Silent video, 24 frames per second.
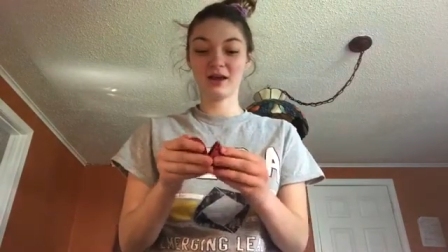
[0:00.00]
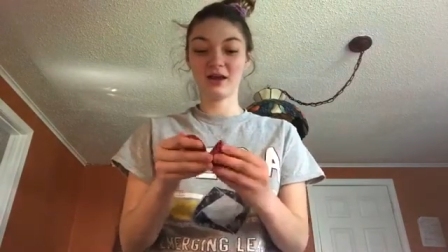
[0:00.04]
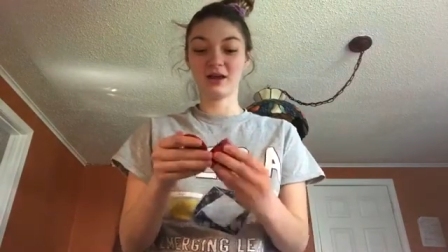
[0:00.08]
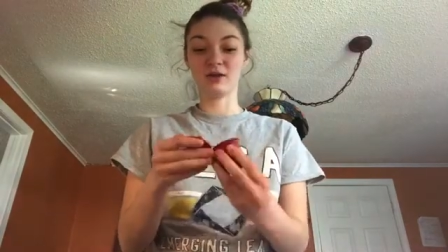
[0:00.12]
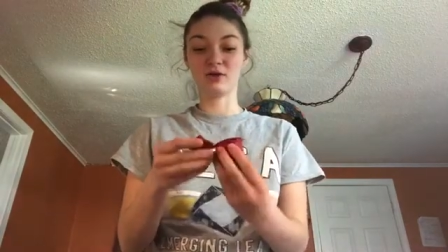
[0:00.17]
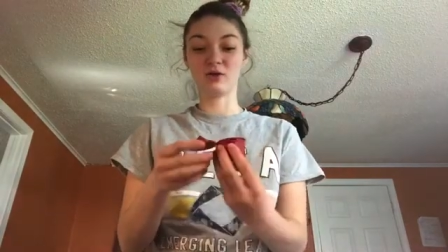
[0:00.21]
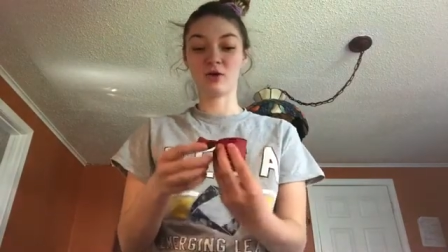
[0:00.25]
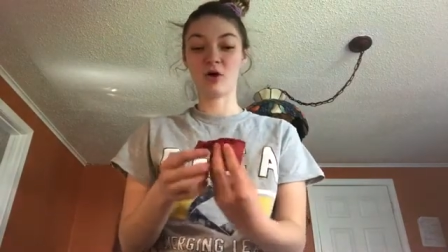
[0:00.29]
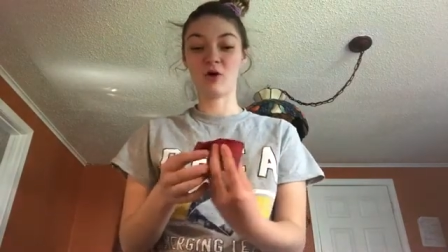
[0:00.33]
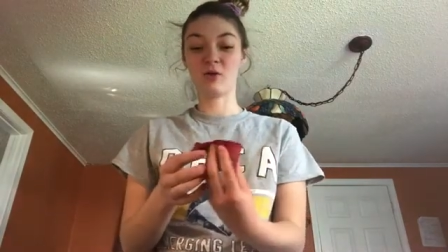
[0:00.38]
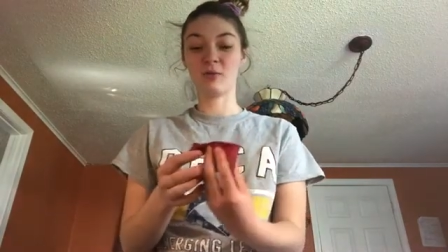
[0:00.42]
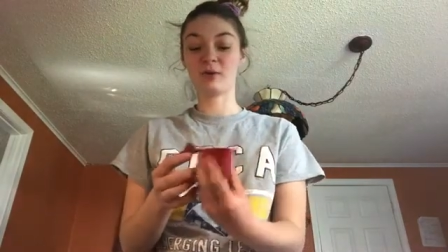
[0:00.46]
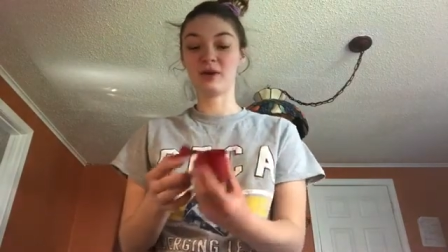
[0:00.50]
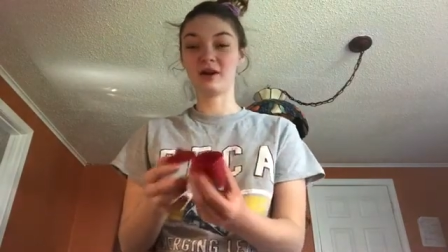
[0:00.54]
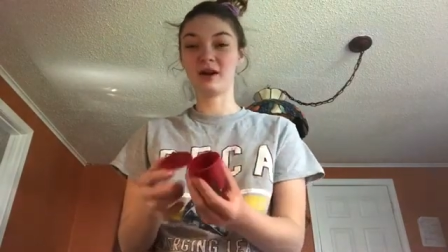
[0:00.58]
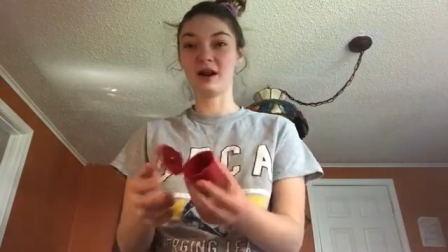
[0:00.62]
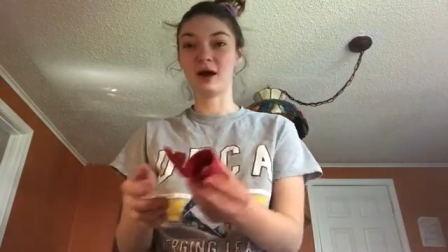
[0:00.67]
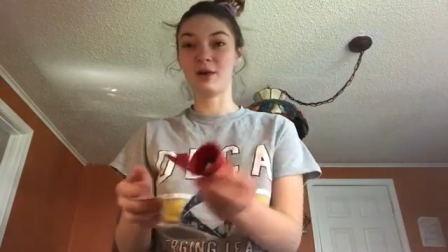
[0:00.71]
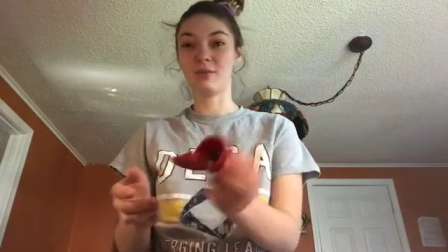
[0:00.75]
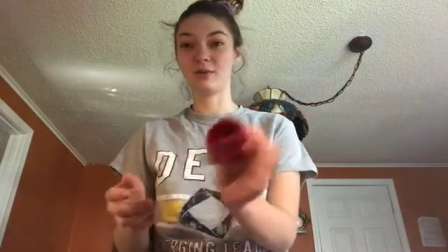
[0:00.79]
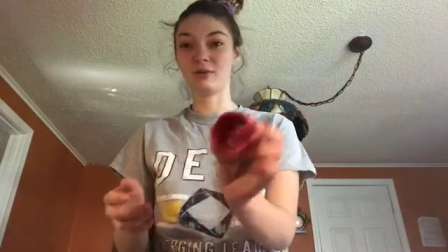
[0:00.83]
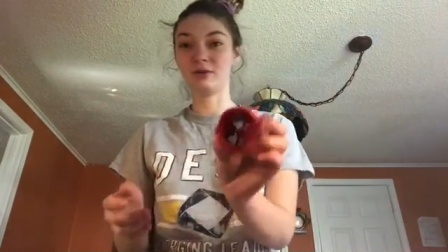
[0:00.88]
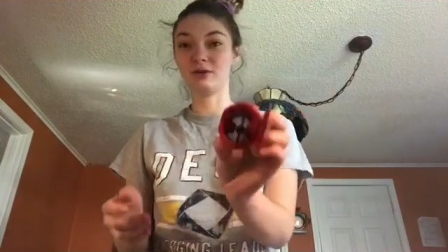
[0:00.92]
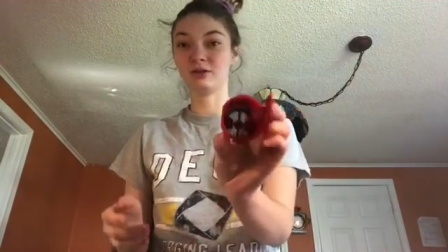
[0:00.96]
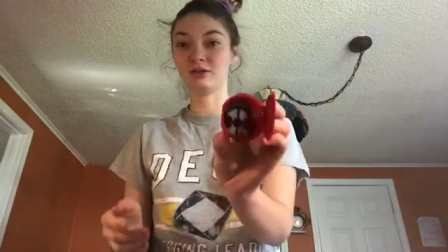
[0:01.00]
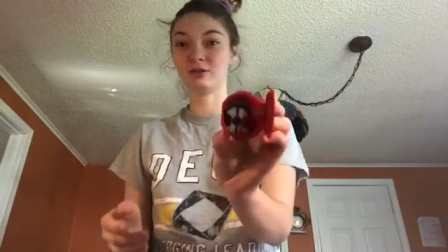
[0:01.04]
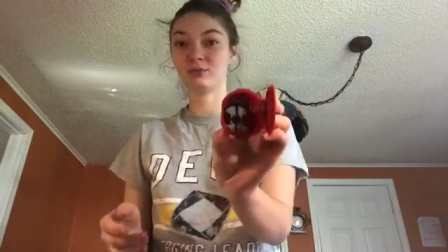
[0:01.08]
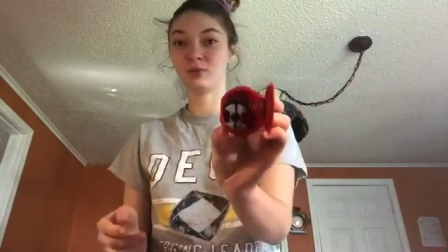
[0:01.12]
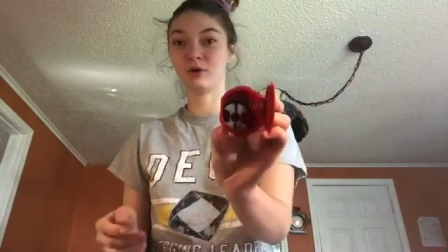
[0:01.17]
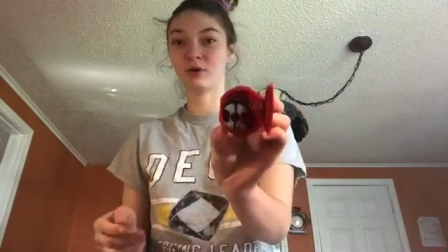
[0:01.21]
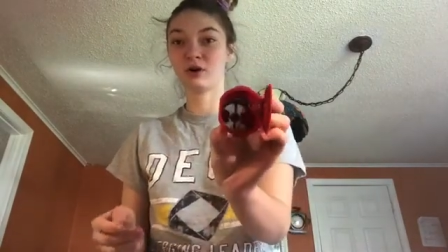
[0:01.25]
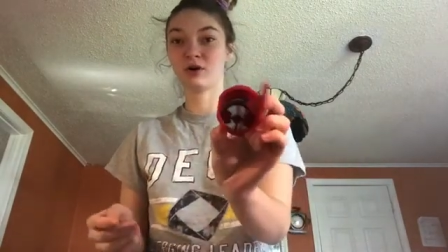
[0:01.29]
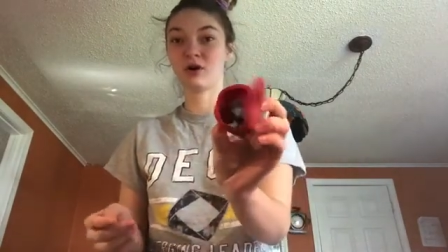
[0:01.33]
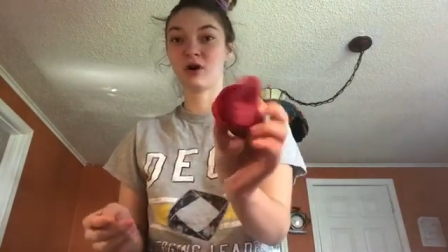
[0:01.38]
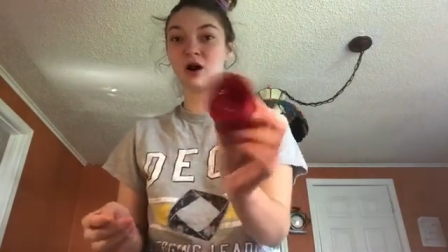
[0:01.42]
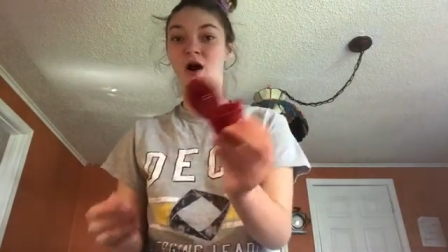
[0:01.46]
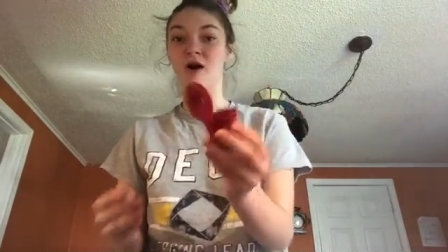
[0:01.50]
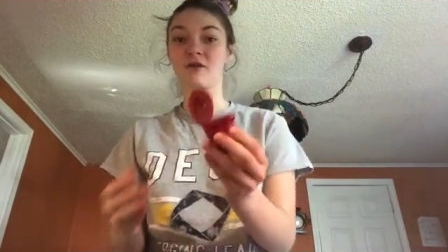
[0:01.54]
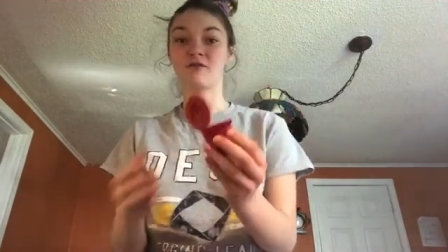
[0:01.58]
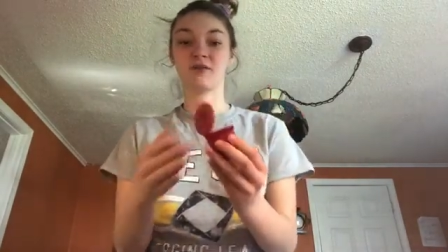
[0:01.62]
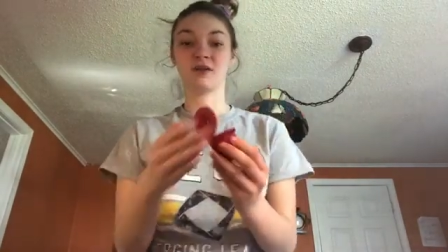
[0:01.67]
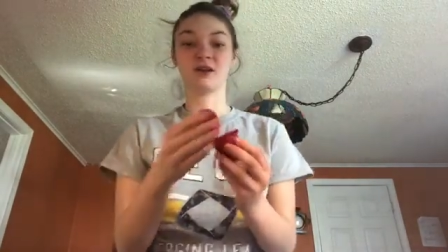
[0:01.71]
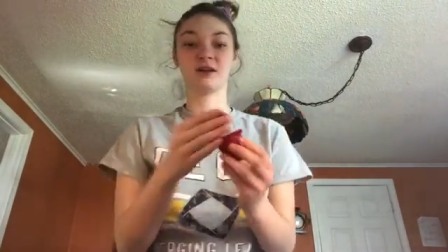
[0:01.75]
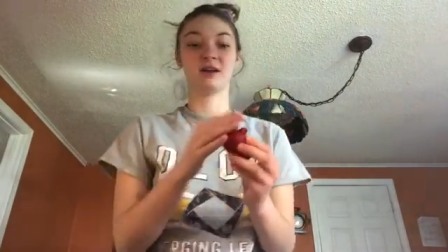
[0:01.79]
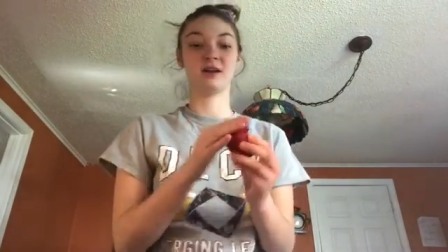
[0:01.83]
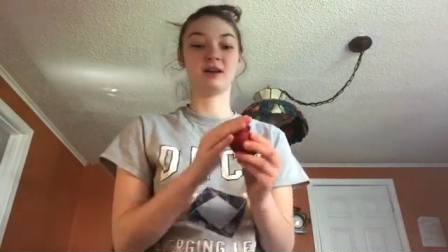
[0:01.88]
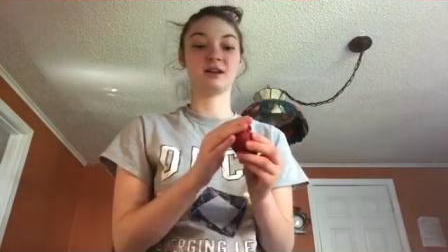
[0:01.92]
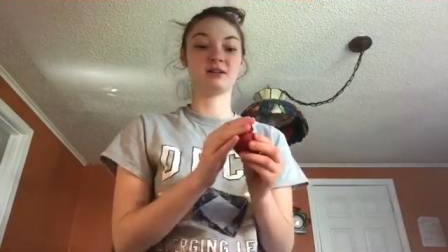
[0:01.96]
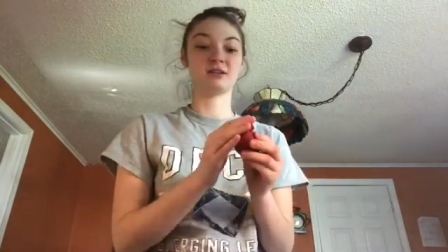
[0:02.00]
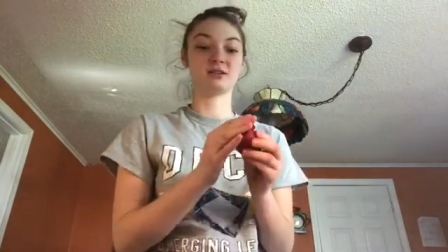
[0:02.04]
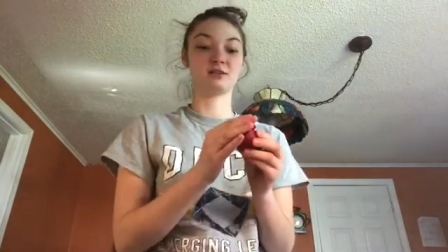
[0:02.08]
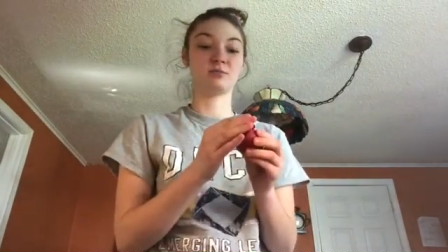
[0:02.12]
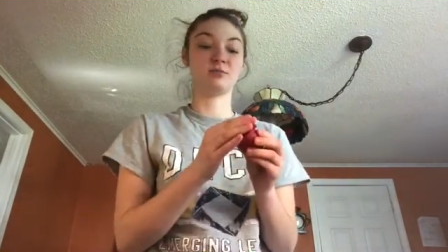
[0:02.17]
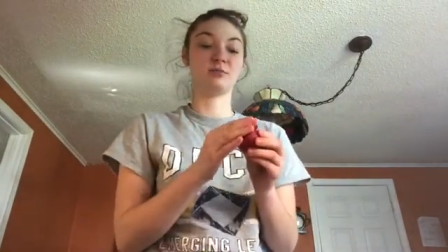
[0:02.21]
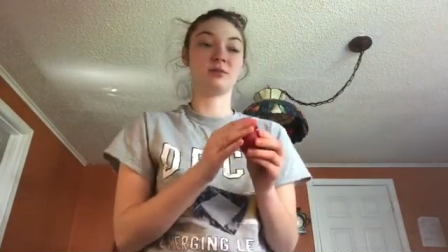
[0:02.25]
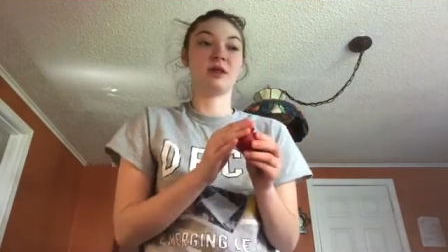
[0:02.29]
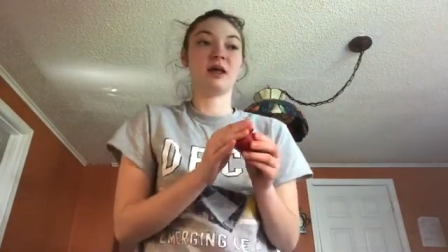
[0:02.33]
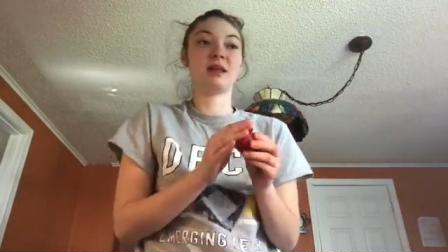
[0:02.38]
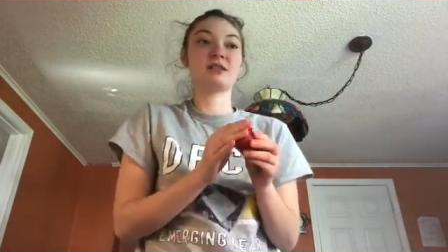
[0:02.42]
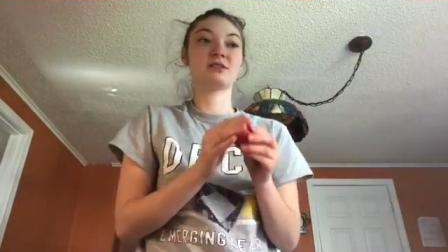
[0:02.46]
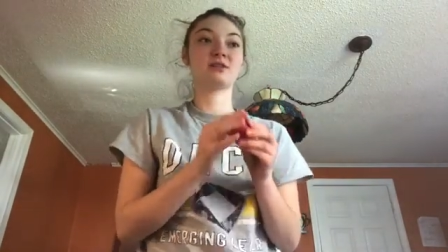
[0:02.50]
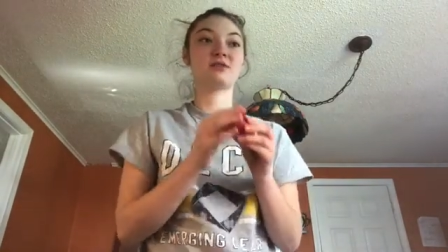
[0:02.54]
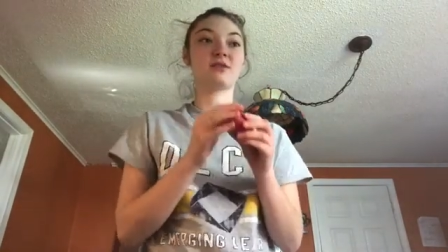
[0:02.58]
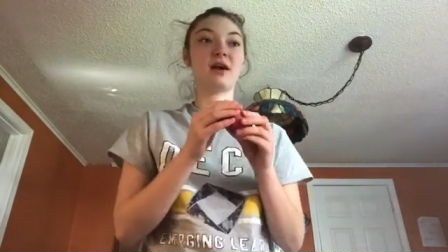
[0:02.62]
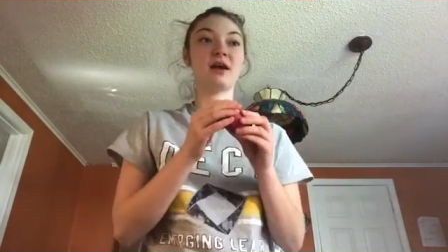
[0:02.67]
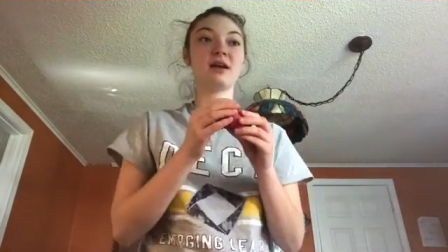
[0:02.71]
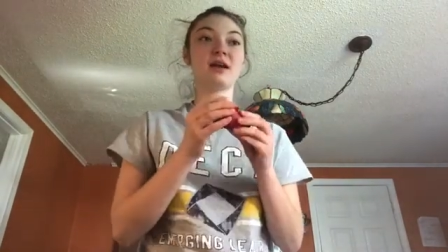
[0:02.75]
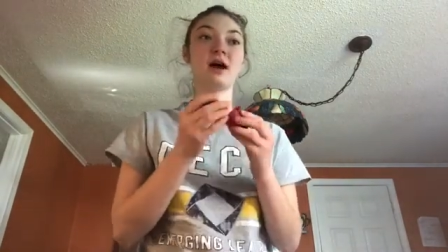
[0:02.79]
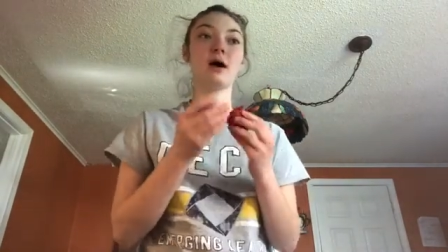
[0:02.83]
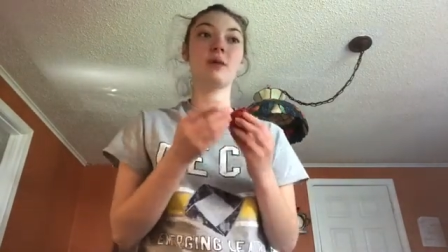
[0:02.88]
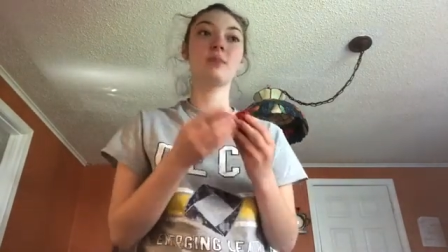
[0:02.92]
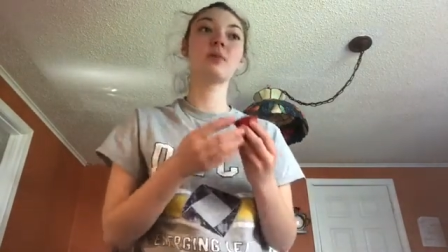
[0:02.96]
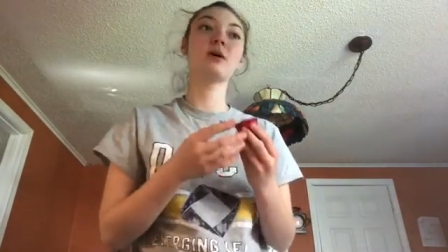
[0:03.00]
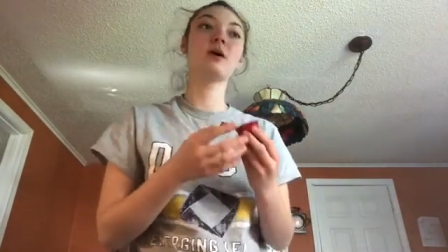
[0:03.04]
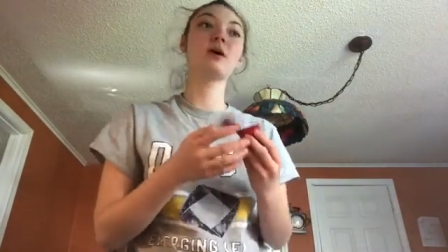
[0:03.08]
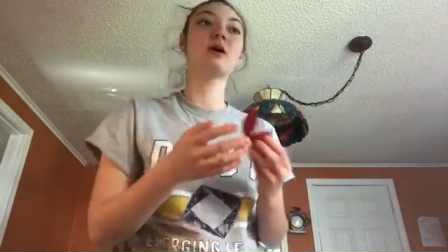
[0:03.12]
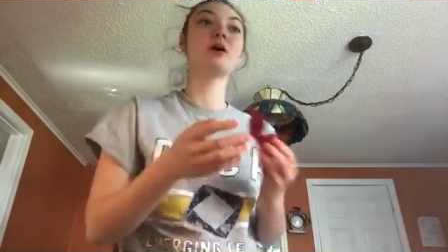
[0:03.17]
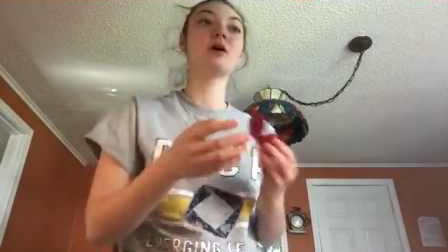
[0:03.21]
and you open it up and you just put your coffee in and it just blends it right up.